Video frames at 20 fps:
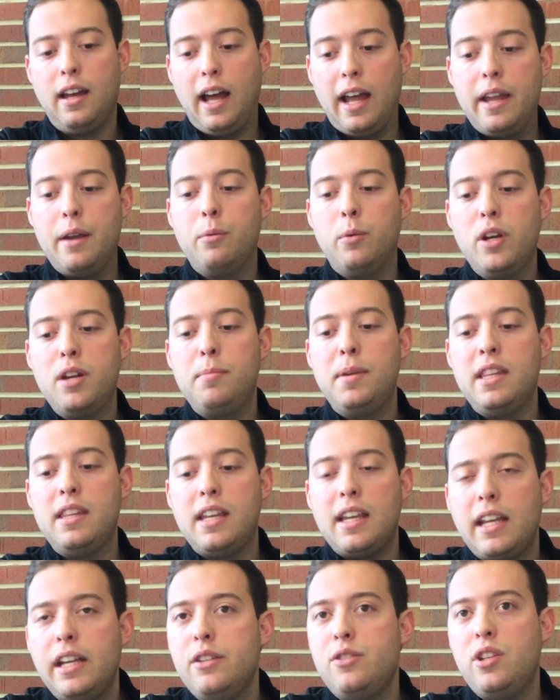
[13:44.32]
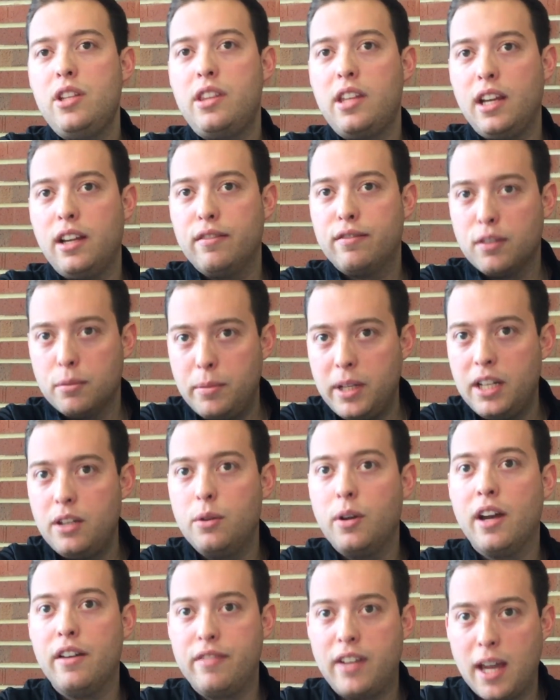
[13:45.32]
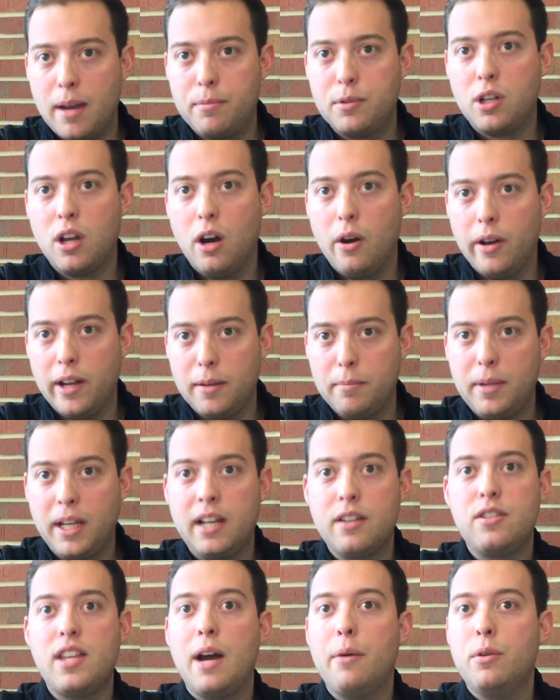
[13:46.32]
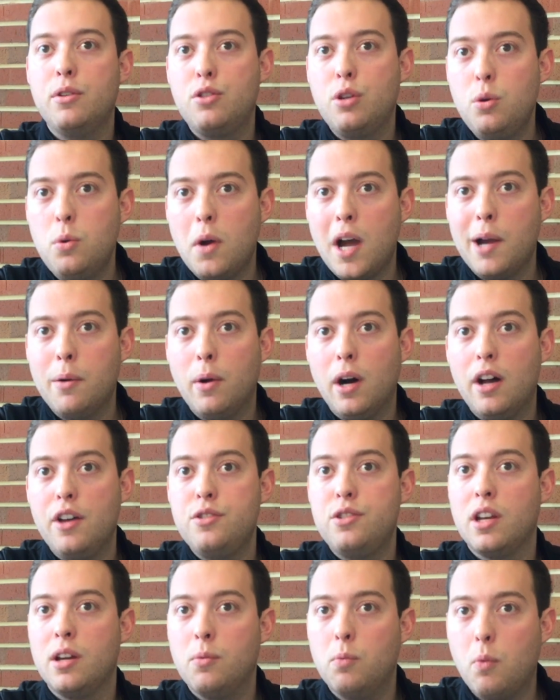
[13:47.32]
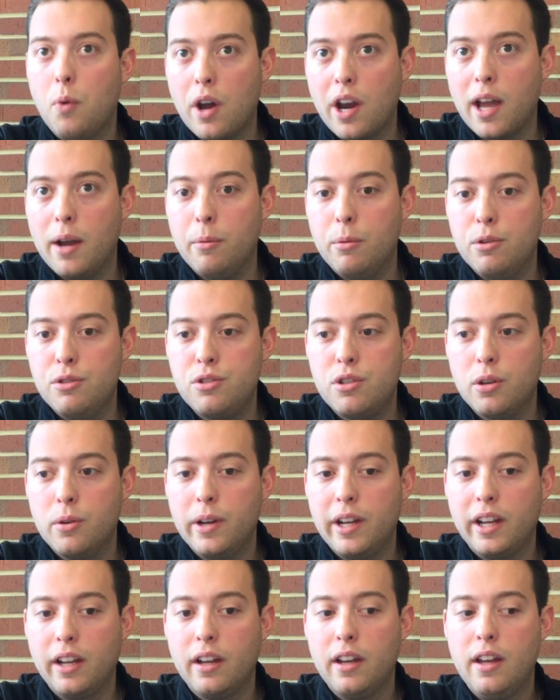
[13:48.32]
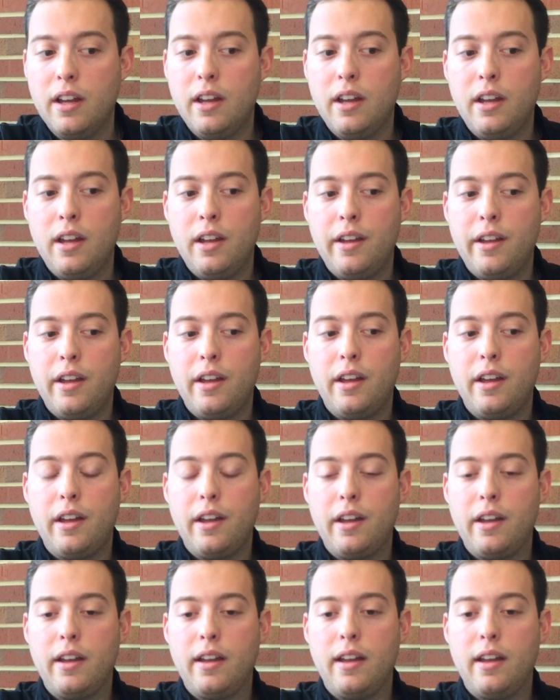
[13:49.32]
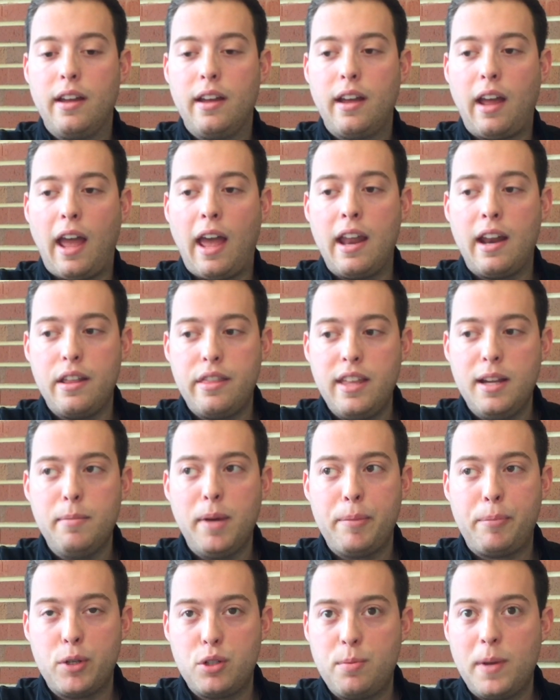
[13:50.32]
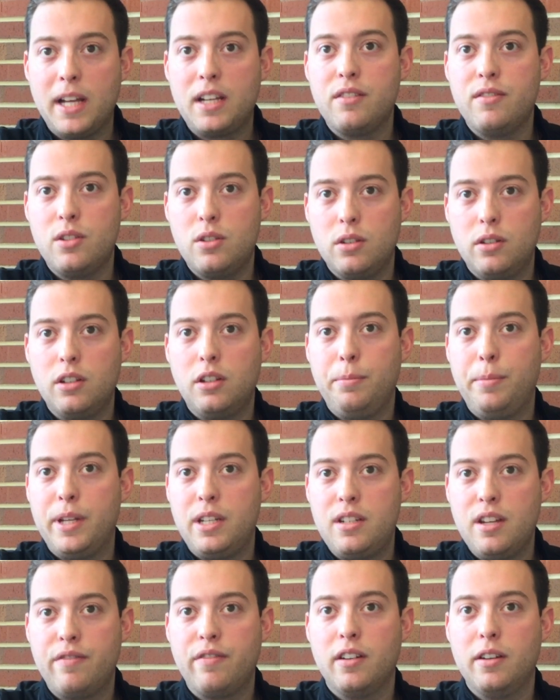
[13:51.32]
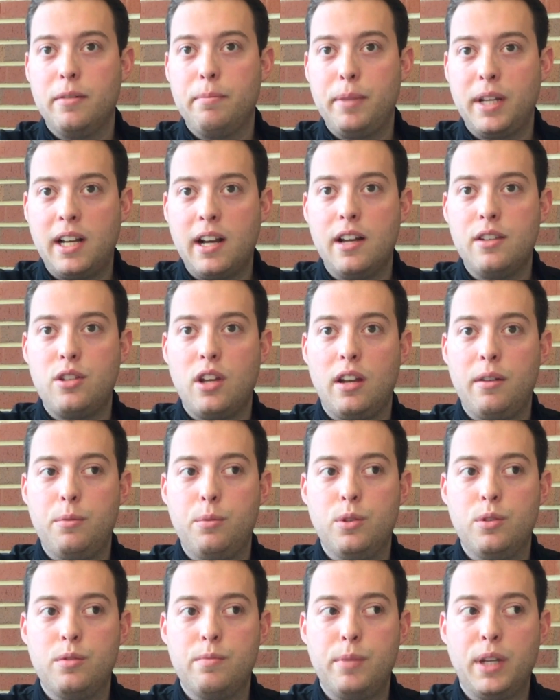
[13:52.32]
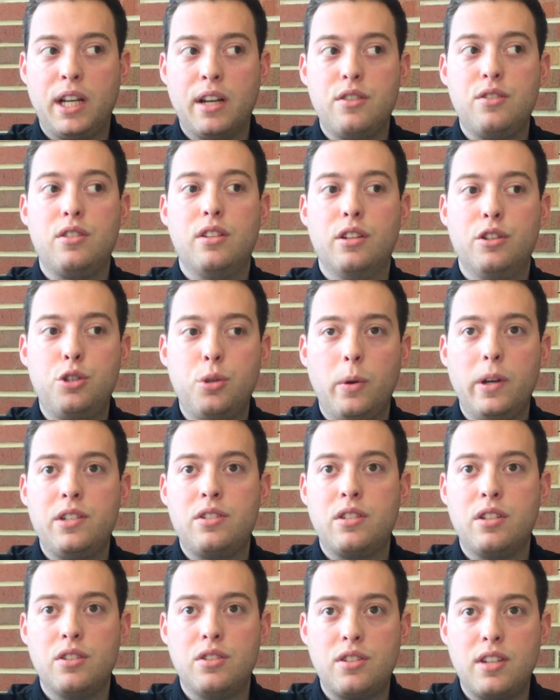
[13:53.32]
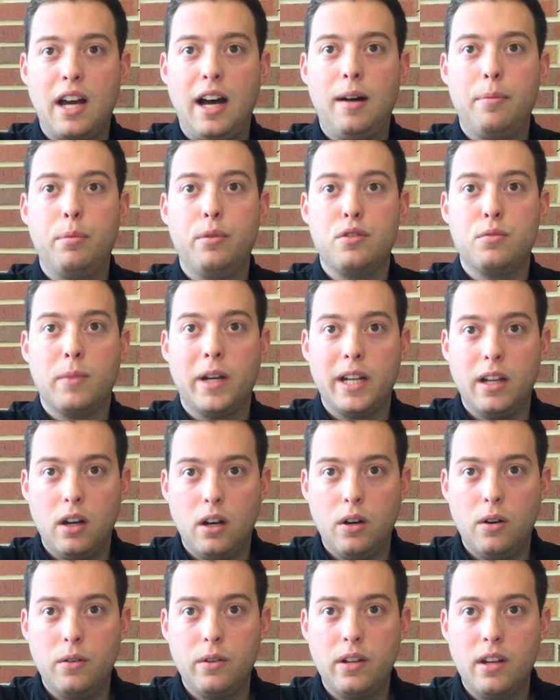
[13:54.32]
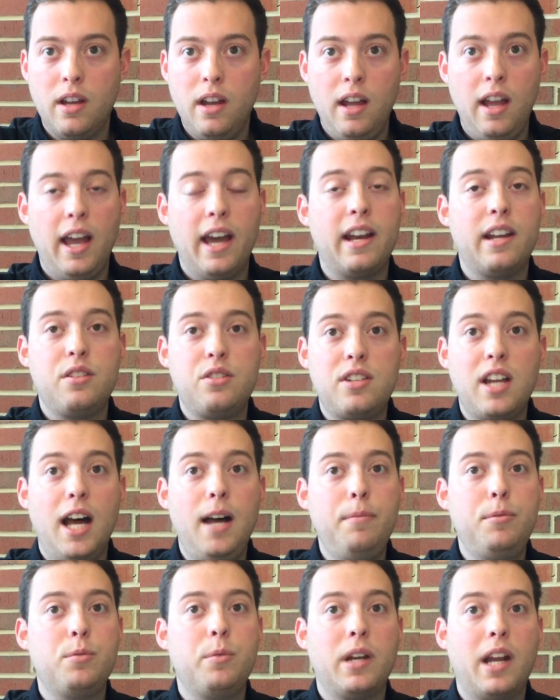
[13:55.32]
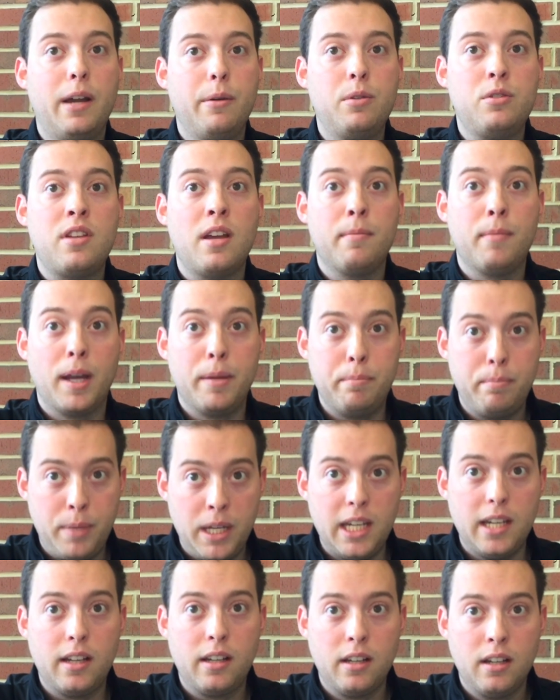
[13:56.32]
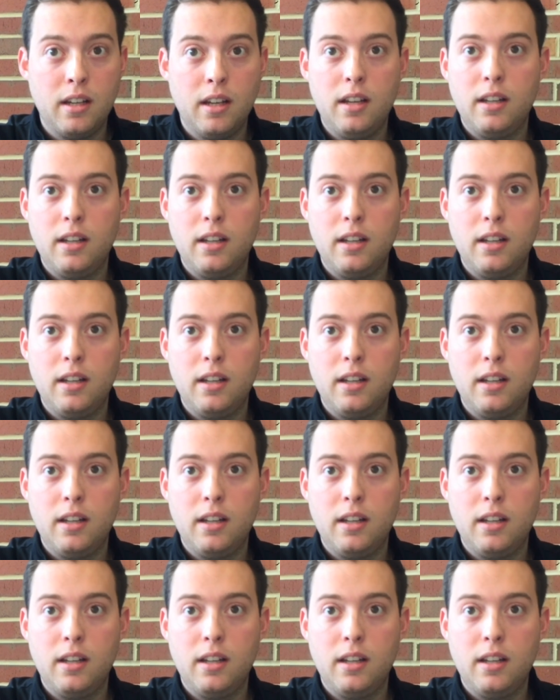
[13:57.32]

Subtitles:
It would have been the easy thing for me to have kept going because that was who I was and what I was doing. And I think my perspective is a little bit different because the choice to stop was my own. And I stopped when I was at my peak.